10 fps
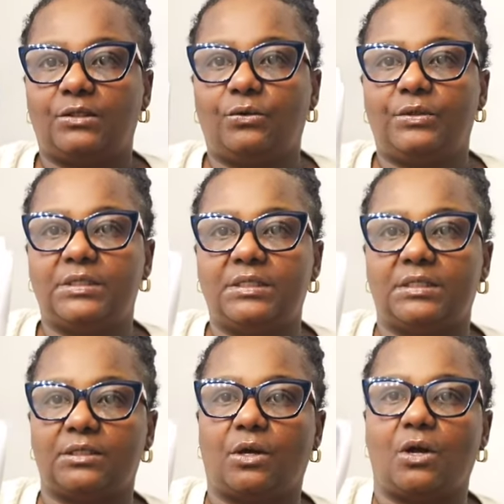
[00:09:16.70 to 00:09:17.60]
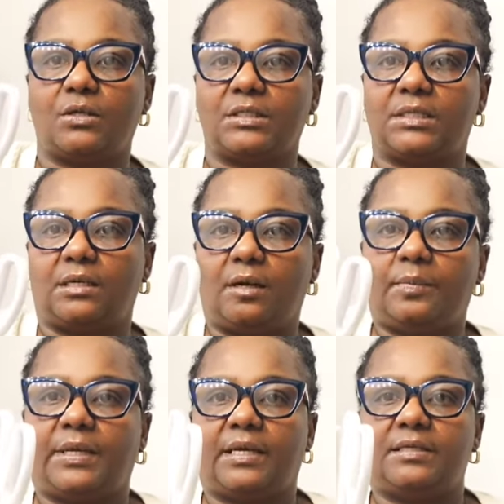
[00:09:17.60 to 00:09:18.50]
So this is it all set
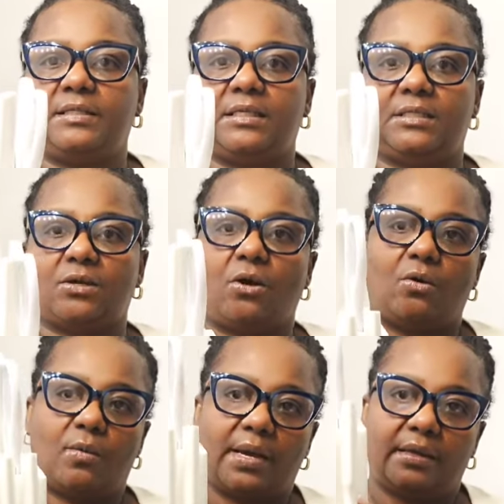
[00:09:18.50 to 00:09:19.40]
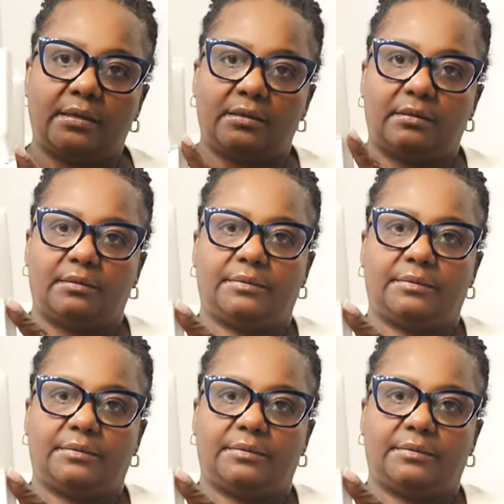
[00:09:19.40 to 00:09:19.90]
up. Like I said, it's all white.